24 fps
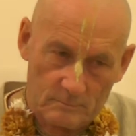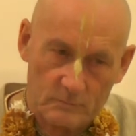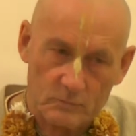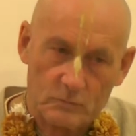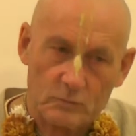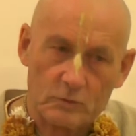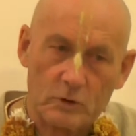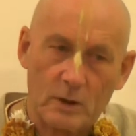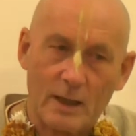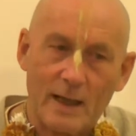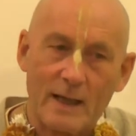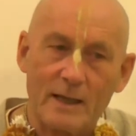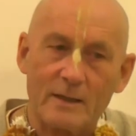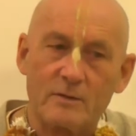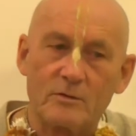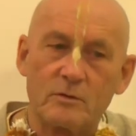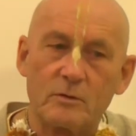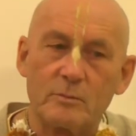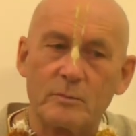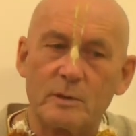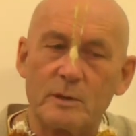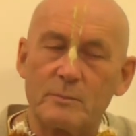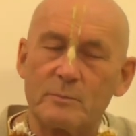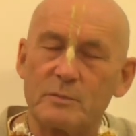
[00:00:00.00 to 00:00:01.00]
tried to
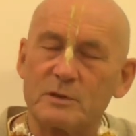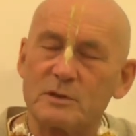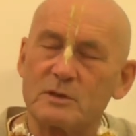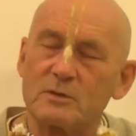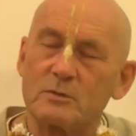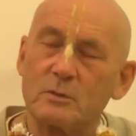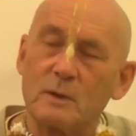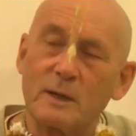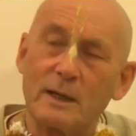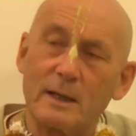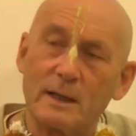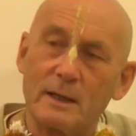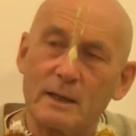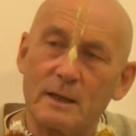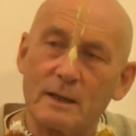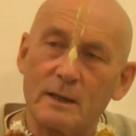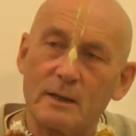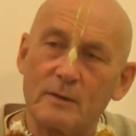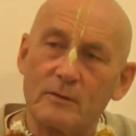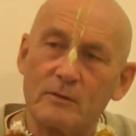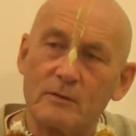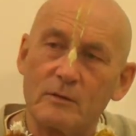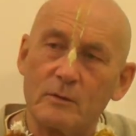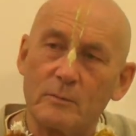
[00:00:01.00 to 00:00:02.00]
be
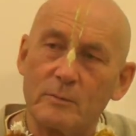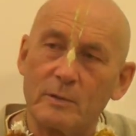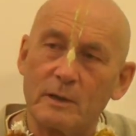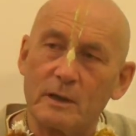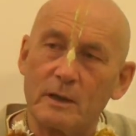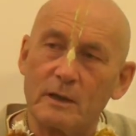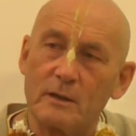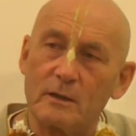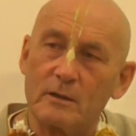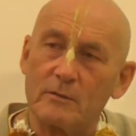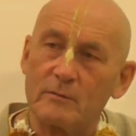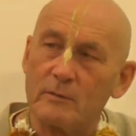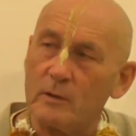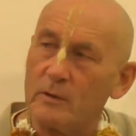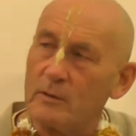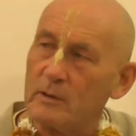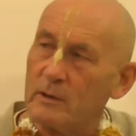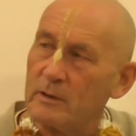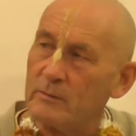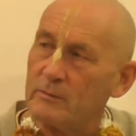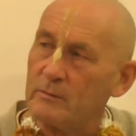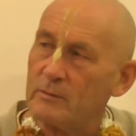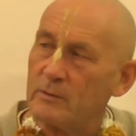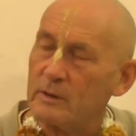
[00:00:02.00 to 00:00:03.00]
persuaded to be a
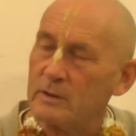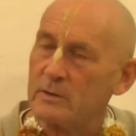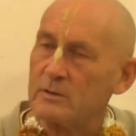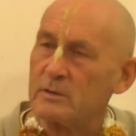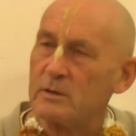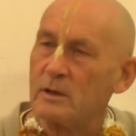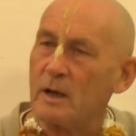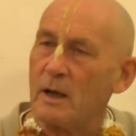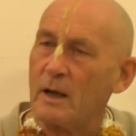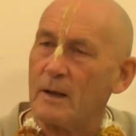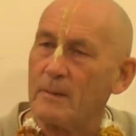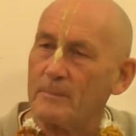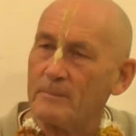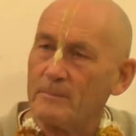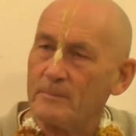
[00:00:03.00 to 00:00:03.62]
devotee of Krishna.